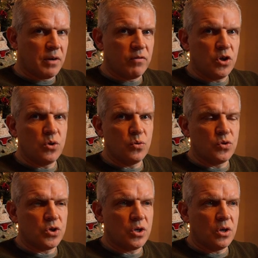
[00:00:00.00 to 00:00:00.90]
I've
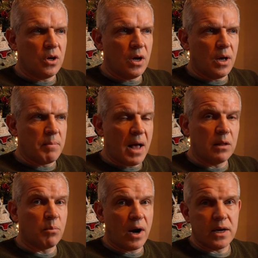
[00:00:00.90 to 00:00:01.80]
used
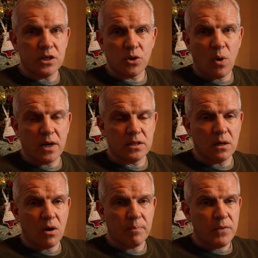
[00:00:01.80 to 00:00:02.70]
L brackets quite a
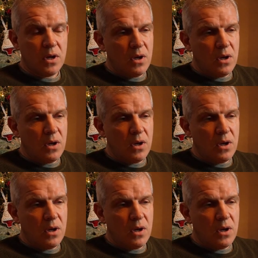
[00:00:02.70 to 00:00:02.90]
lot.